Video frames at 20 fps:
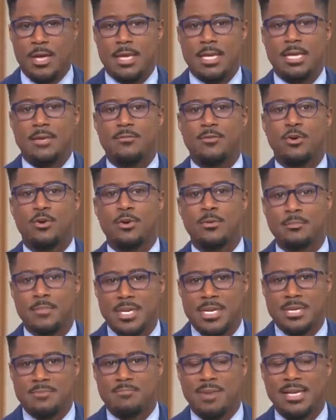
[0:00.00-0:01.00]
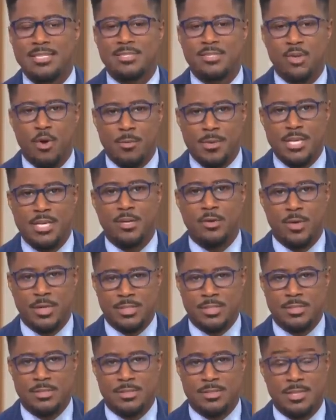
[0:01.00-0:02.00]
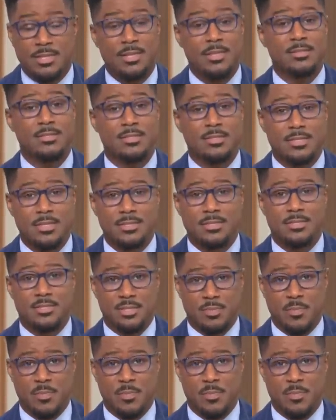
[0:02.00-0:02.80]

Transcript: evil committed by so many Christians against indigenous